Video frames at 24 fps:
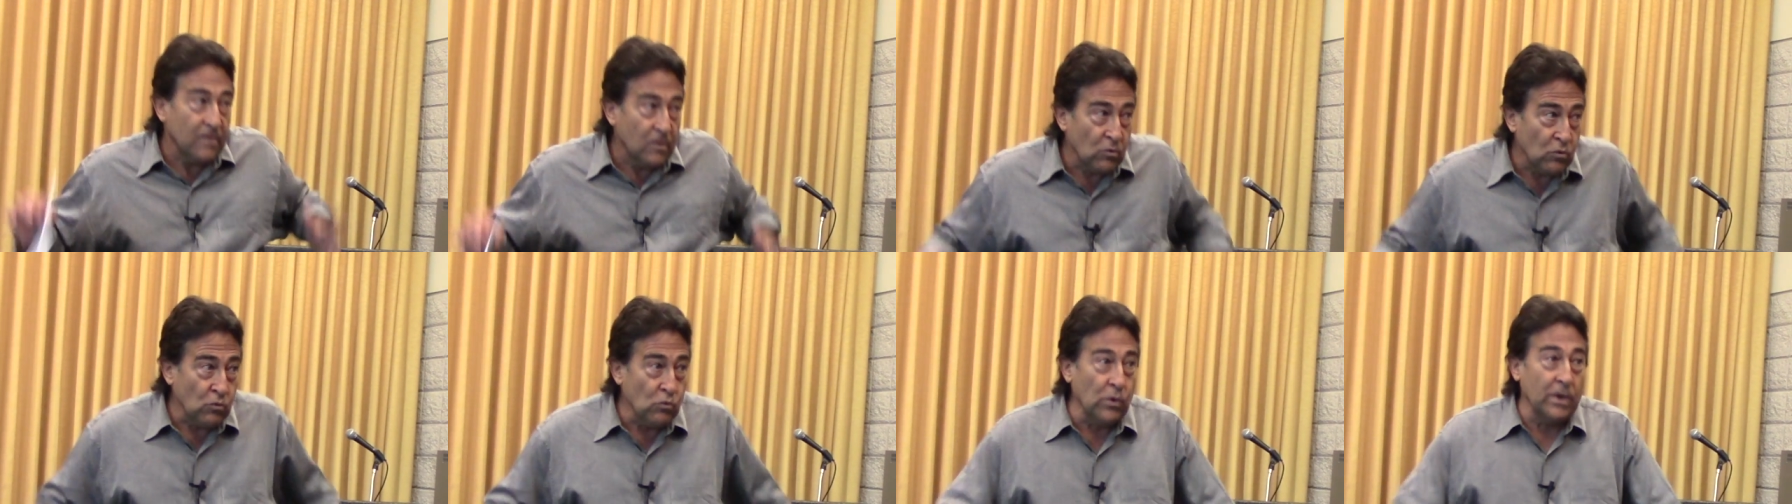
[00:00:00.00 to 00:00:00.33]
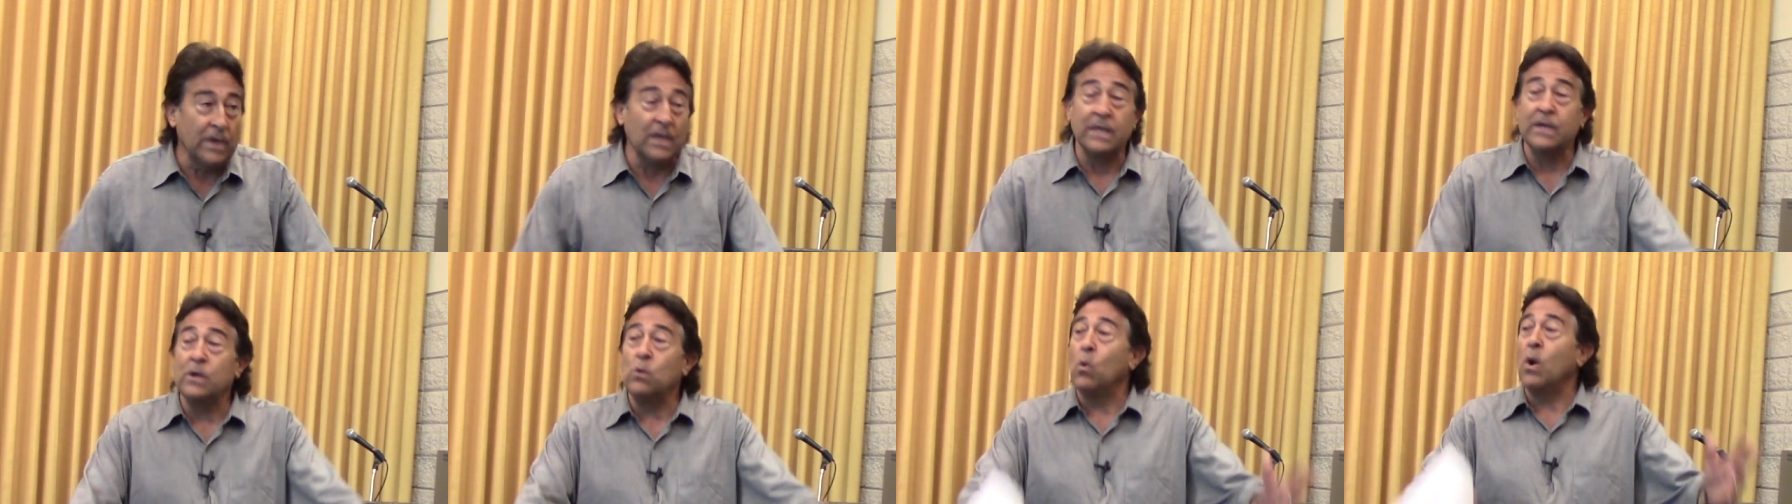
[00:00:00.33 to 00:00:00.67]

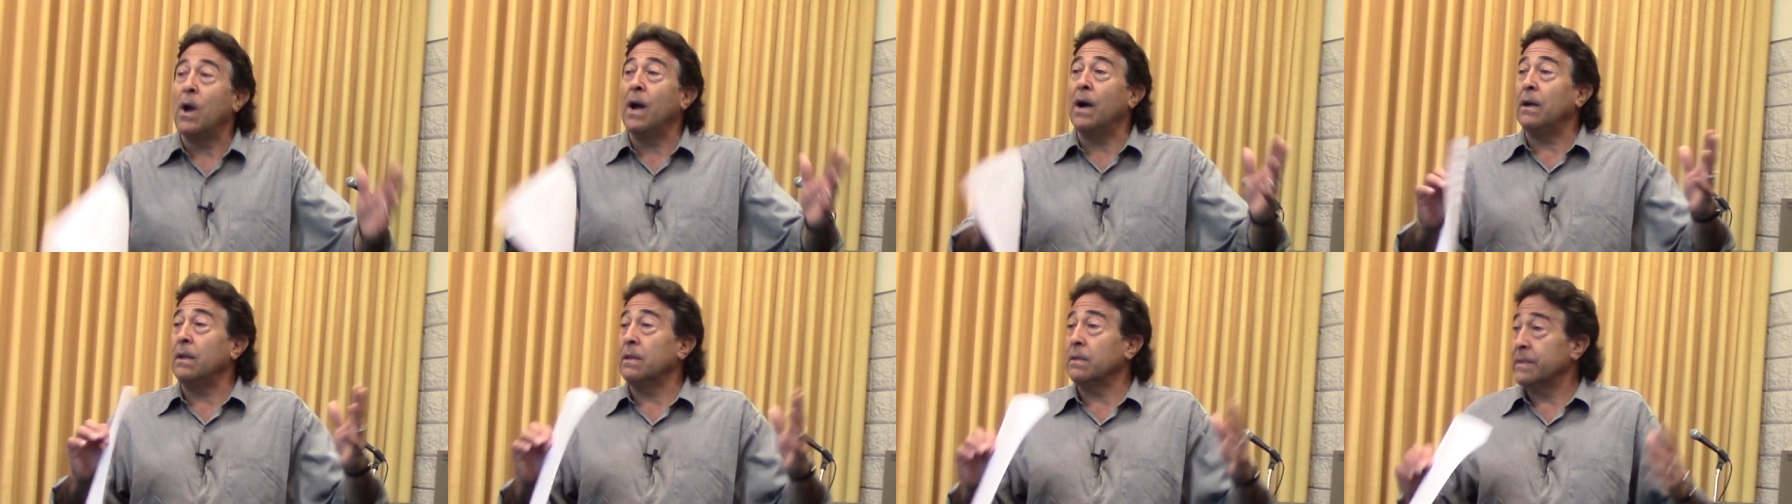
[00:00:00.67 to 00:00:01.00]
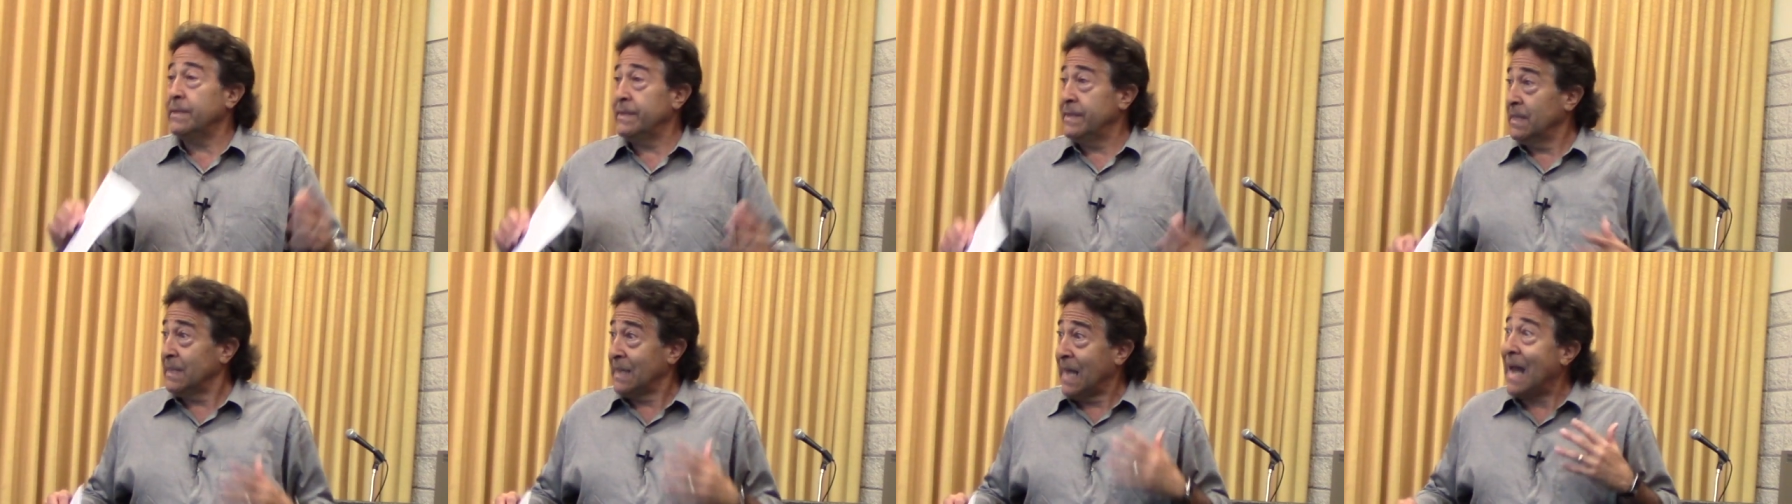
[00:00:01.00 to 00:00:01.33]
really well
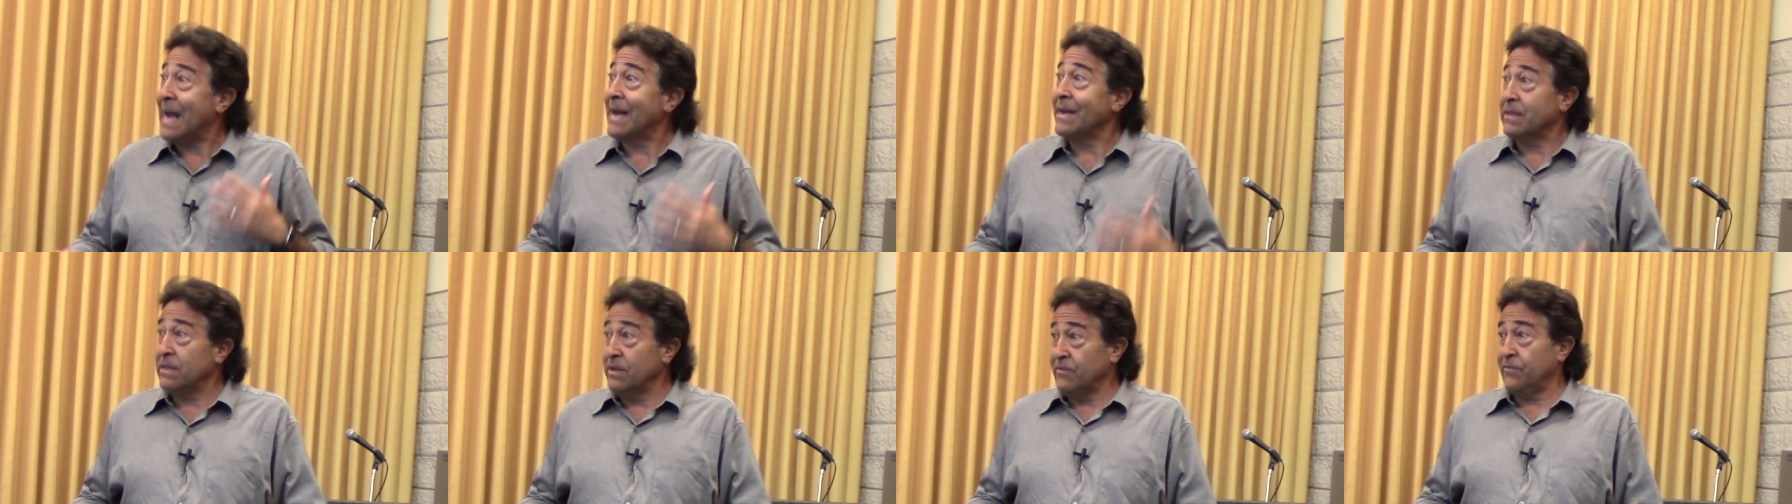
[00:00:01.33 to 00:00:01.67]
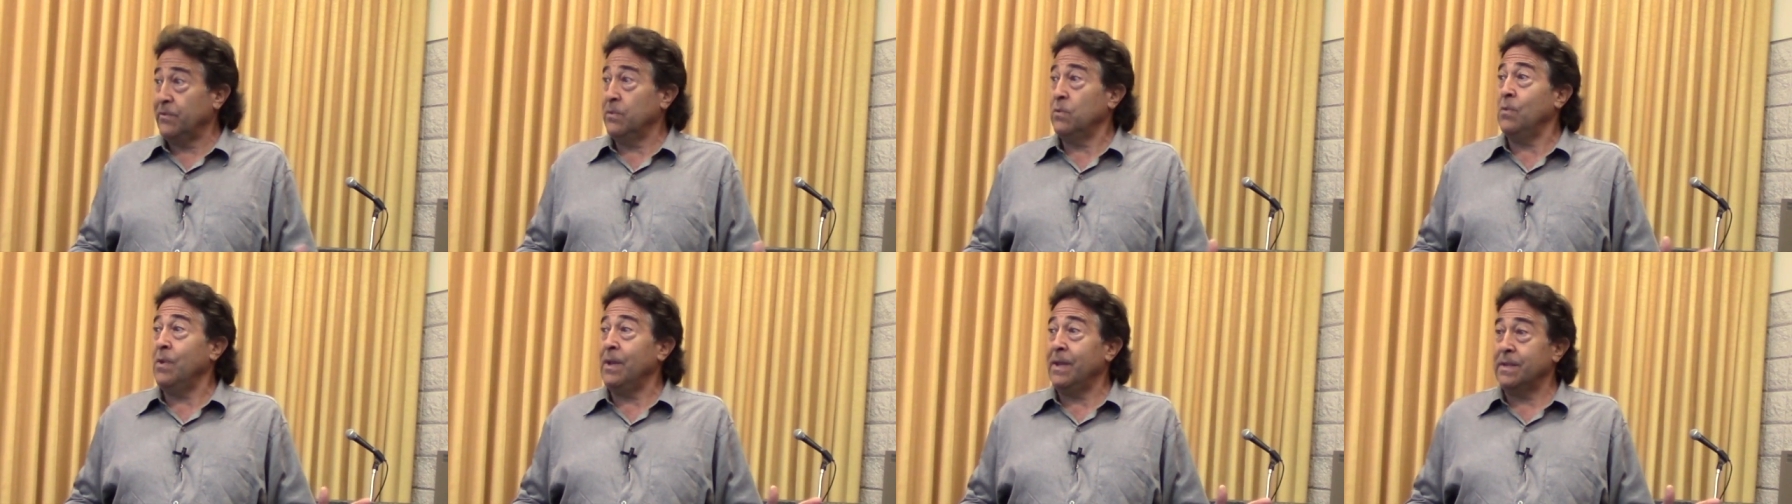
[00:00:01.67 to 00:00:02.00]
in a lot of
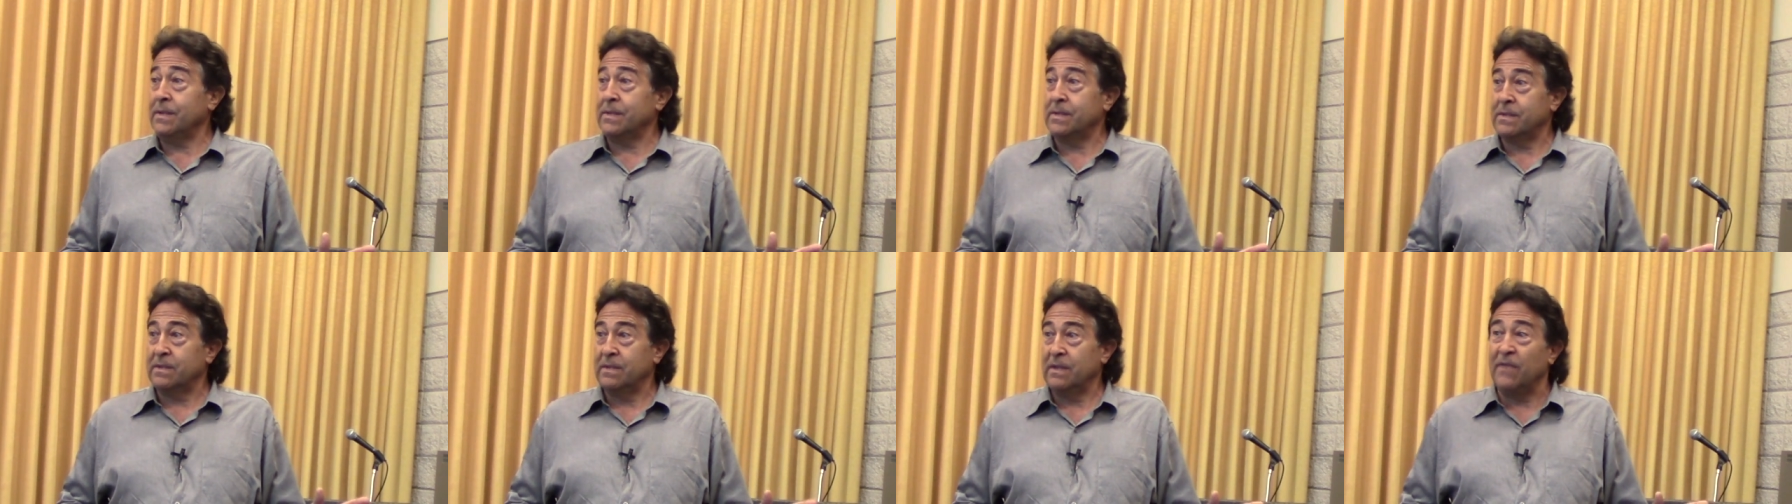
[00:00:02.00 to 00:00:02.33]
different ways.